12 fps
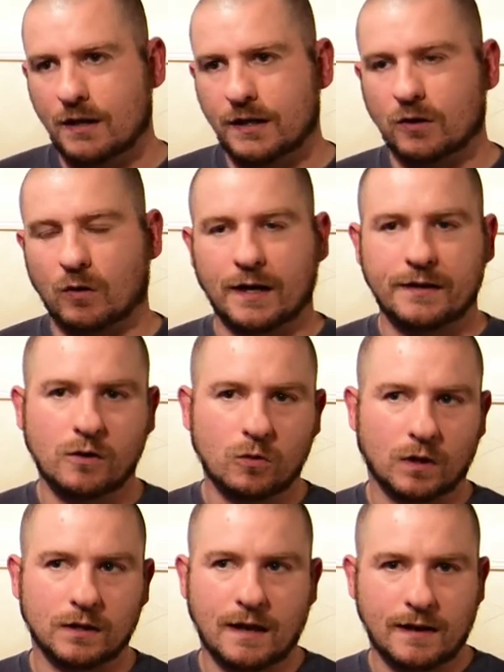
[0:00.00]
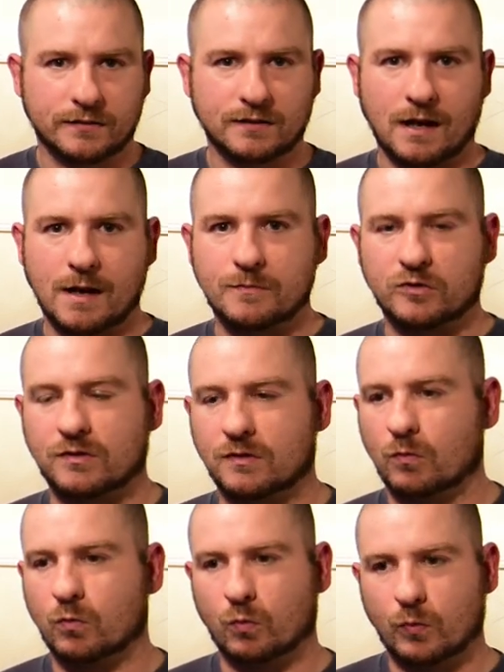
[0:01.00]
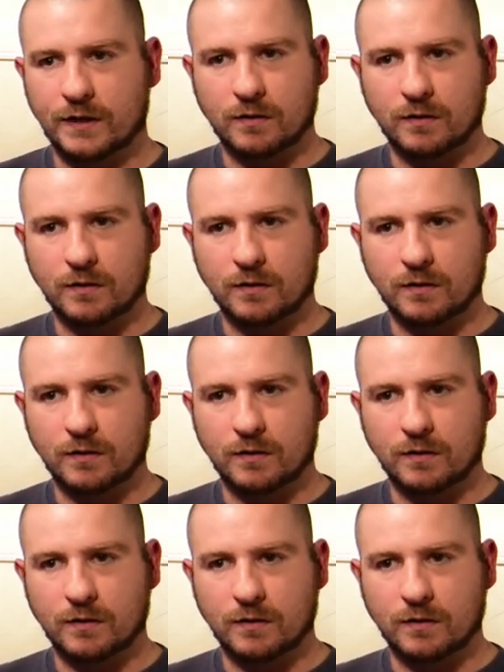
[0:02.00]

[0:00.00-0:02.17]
You know, I know a lot of times we